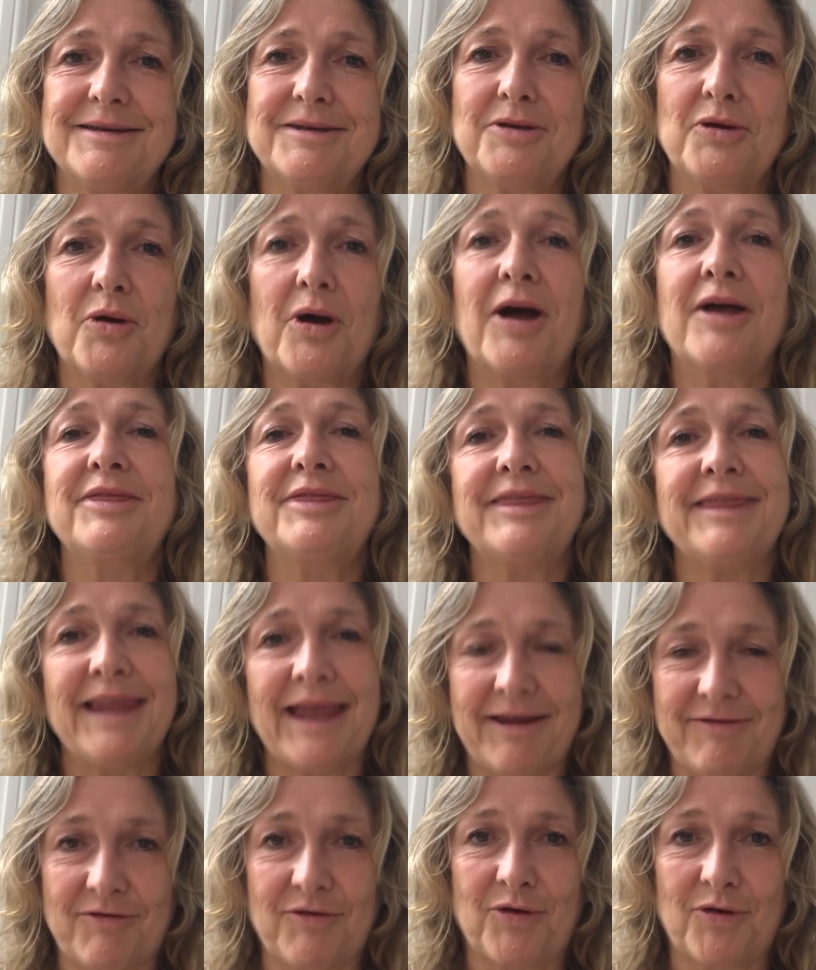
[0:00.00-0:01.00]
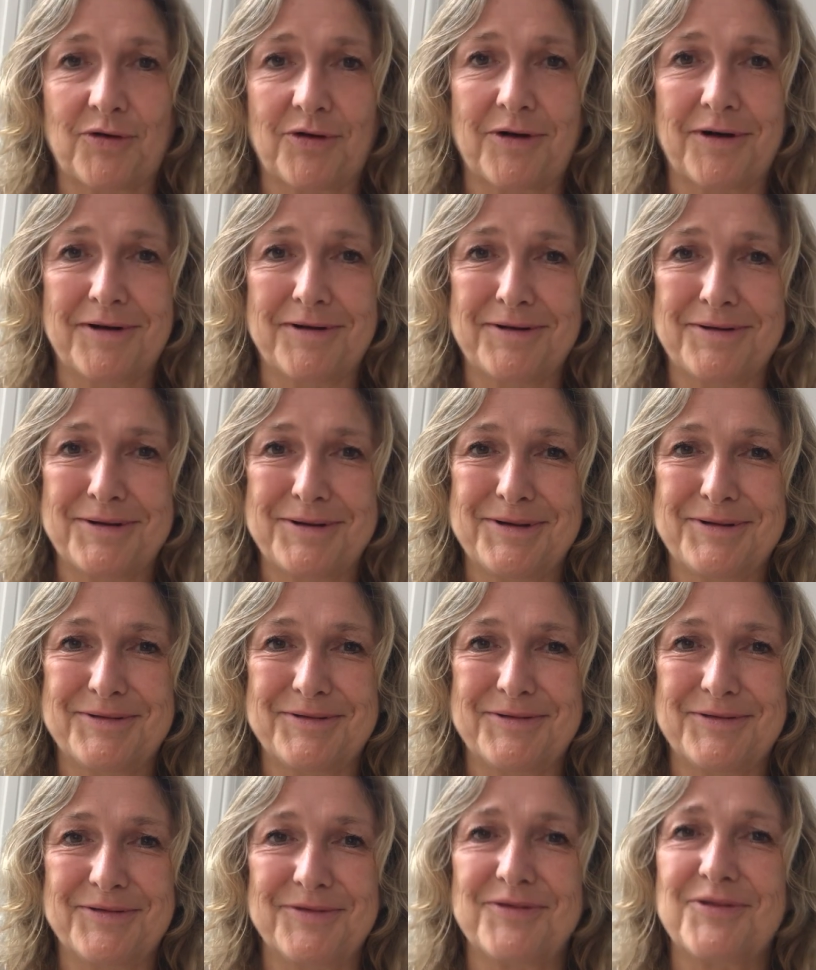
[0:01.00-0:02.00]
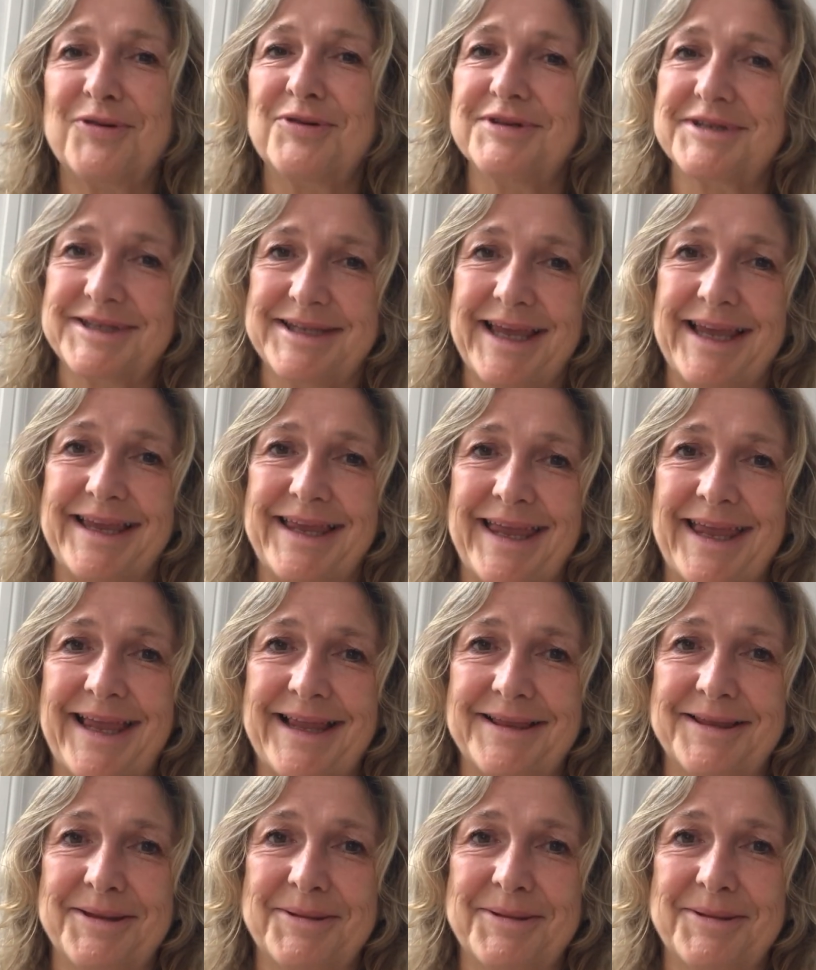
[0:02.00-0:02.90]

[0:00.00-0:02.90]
you are never forsaken.